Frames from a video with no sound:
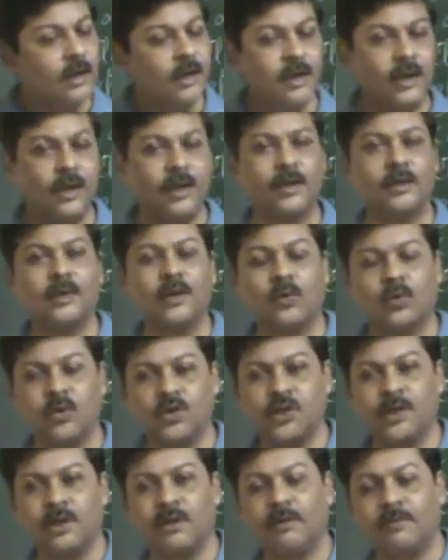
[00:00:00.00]
here the
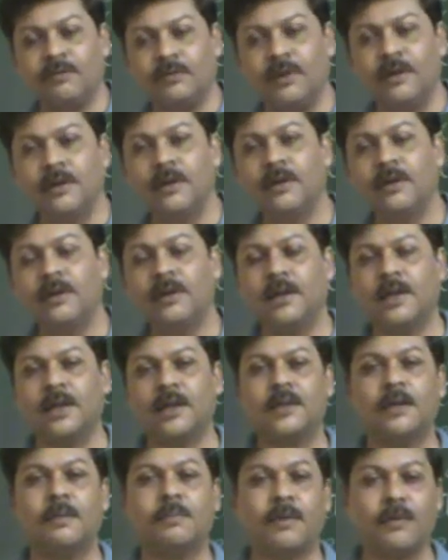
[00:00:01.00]
question of here
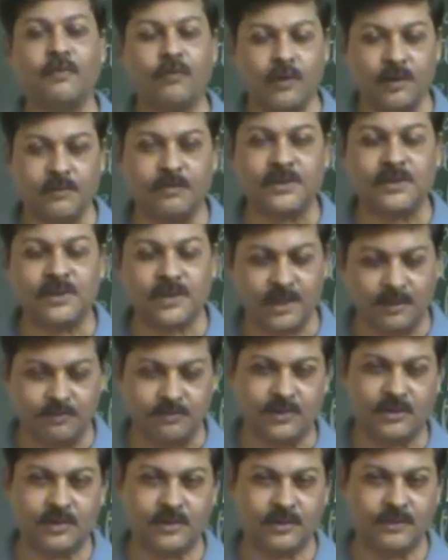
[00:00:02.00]
the performance
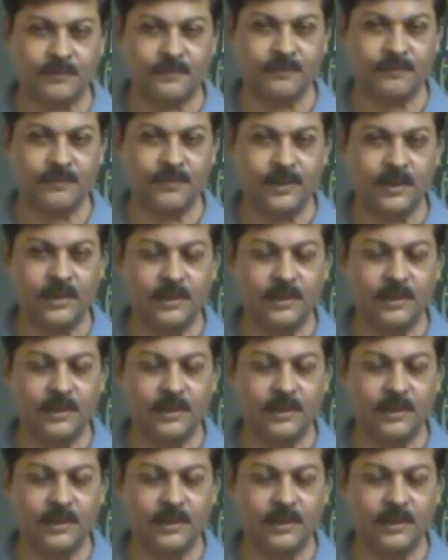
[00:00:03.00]
comes.